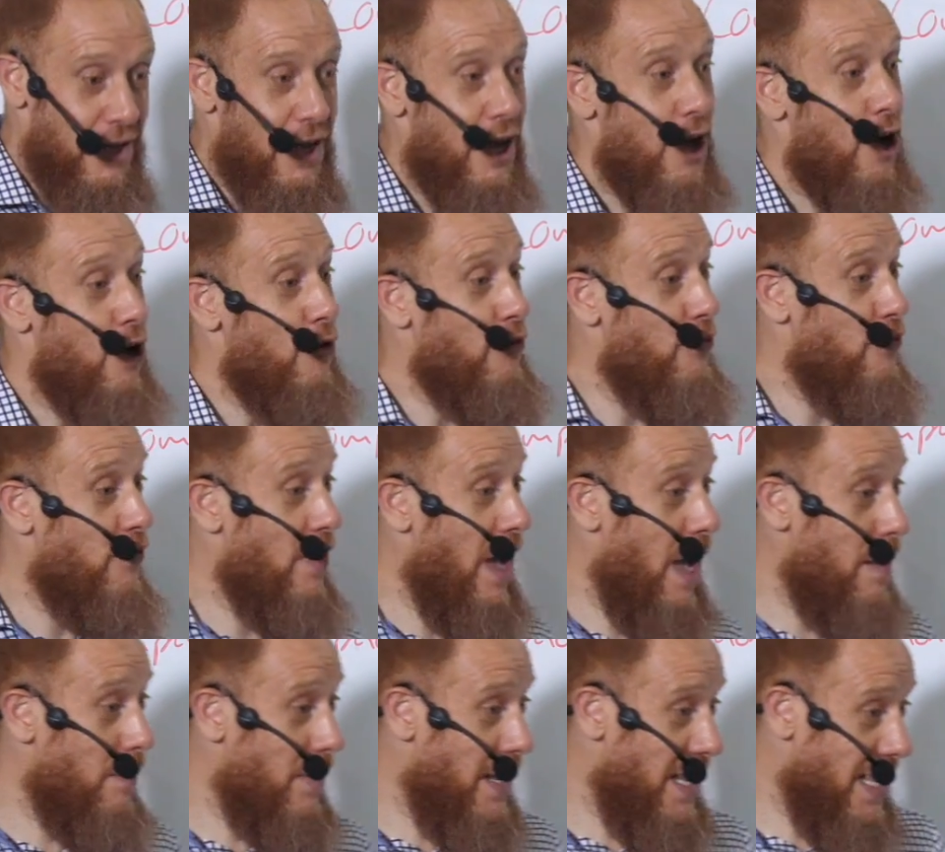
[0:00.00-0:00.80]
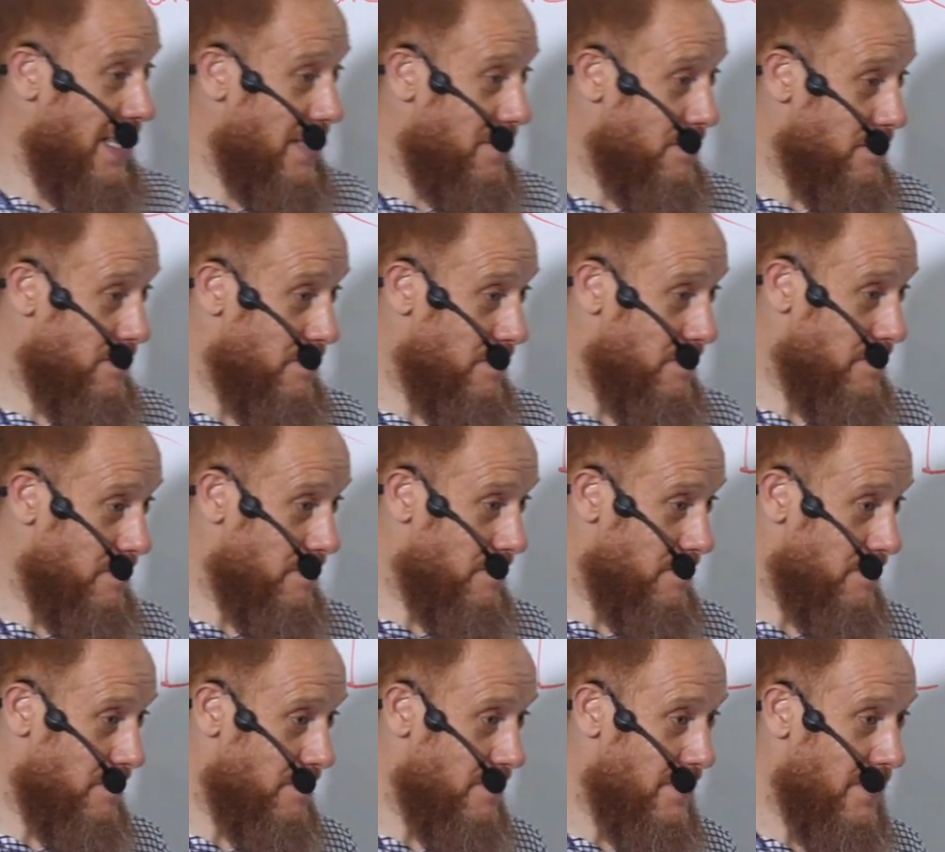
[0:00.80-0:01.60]
her family.
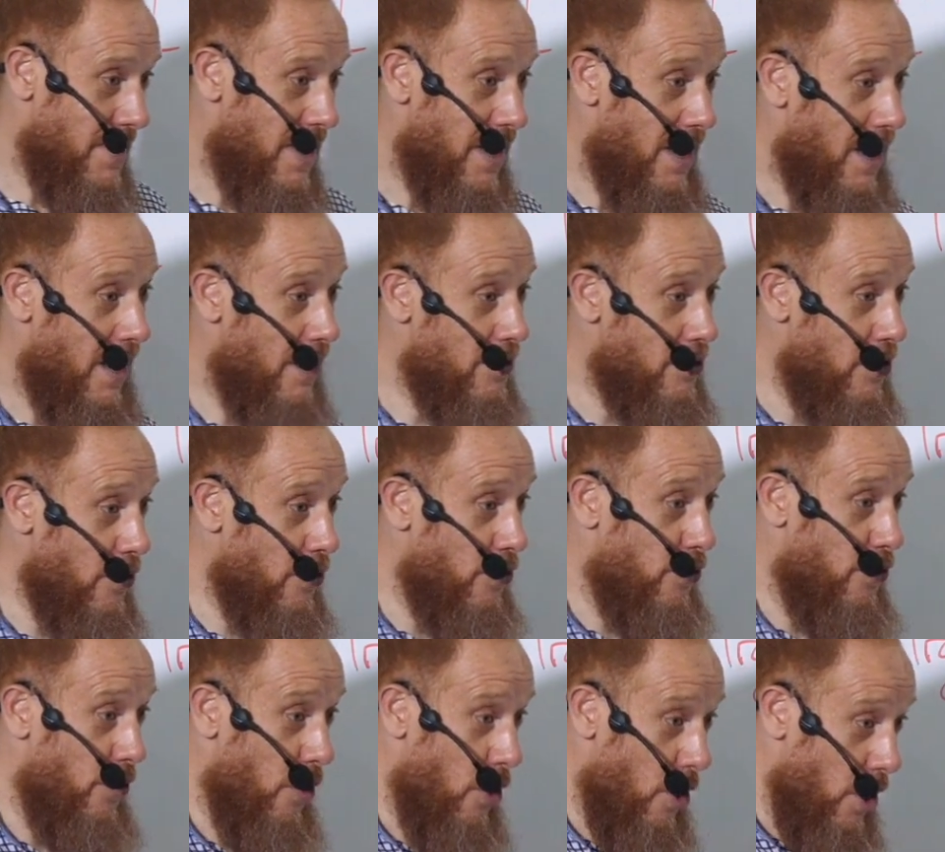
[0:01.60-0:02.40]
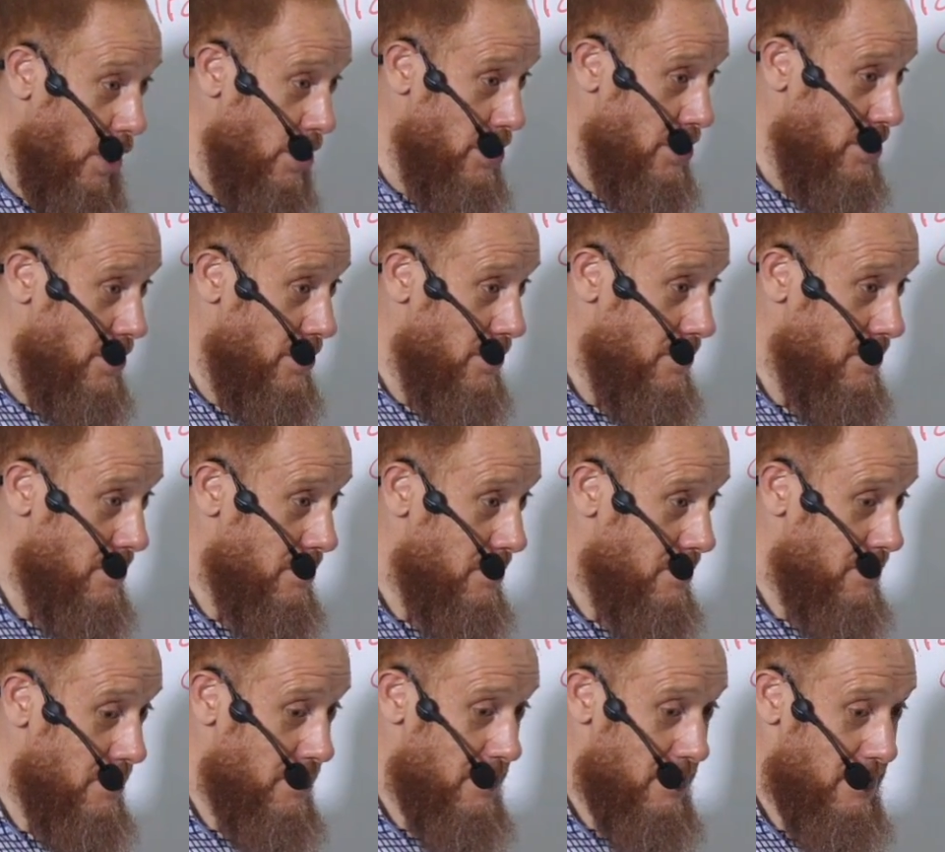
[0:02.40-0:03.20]
And the third,
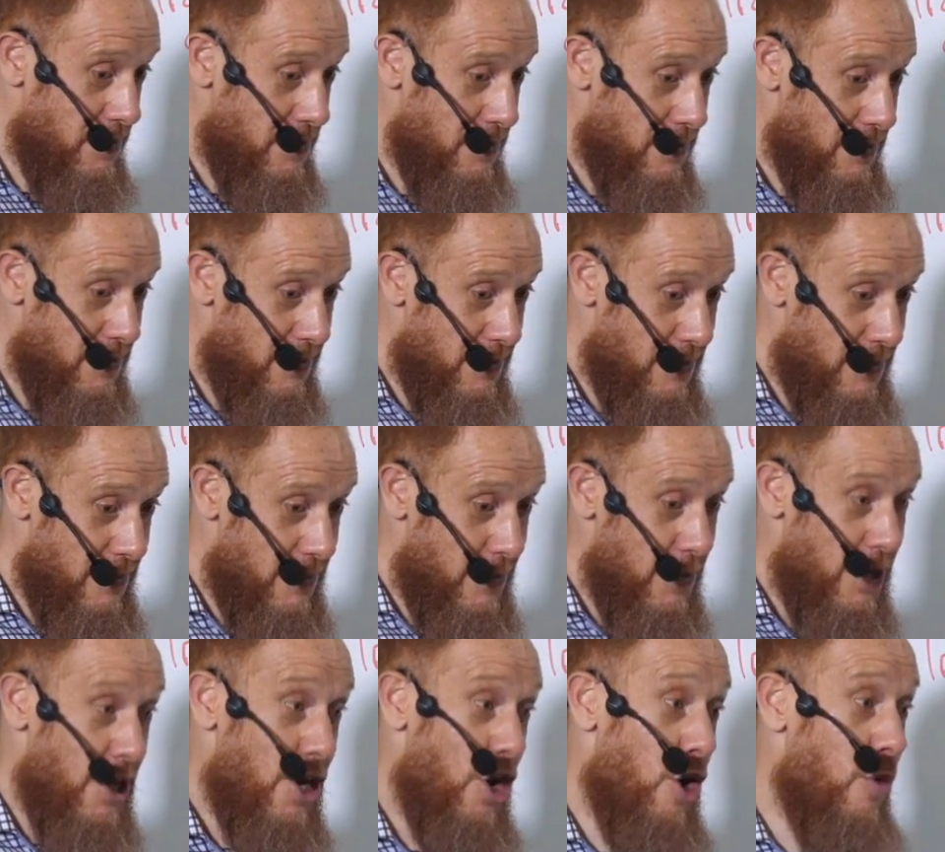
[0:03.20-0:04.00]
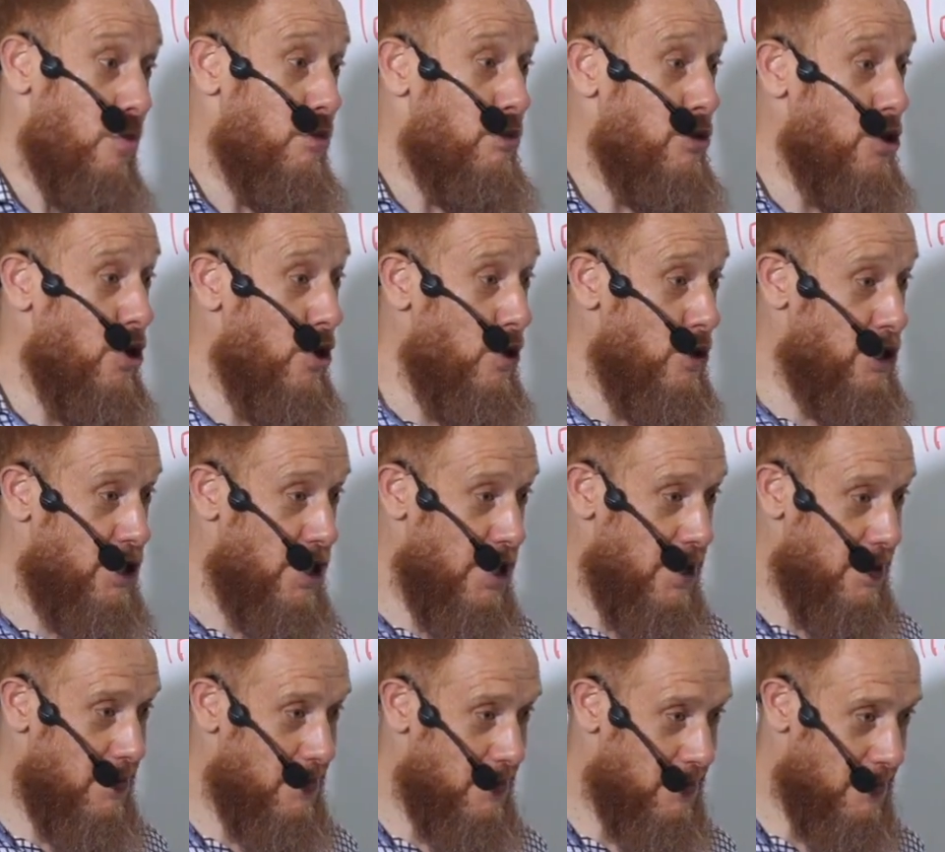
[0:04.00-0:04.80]
her
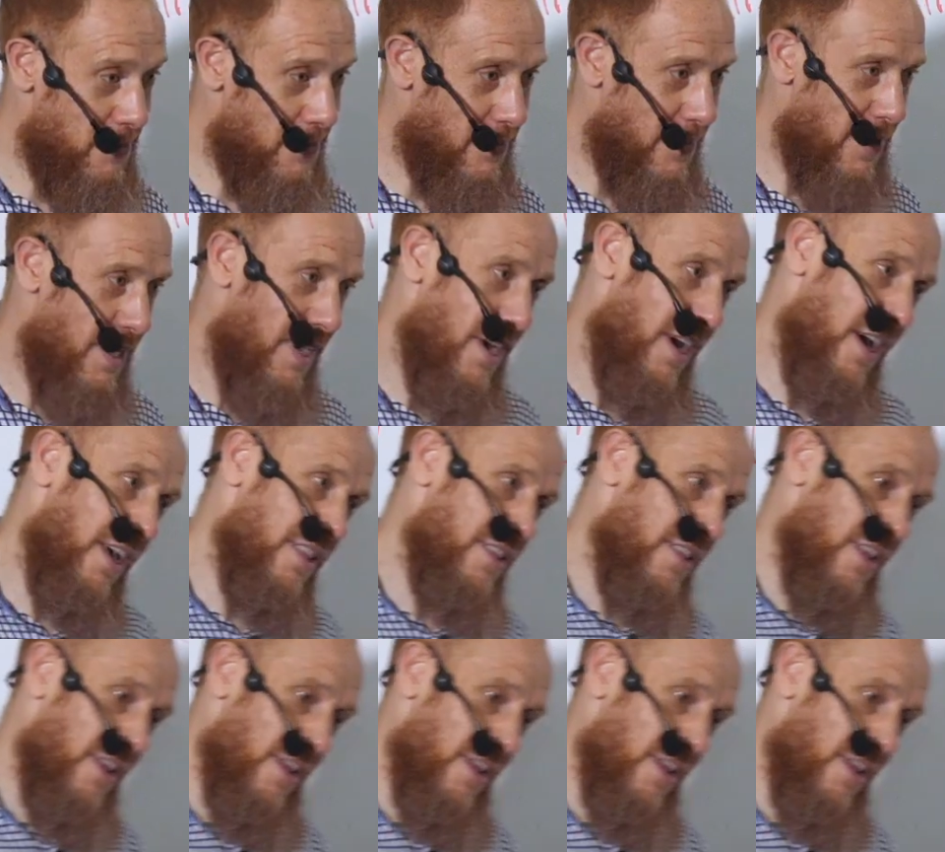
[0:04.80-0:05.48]
beauty. And the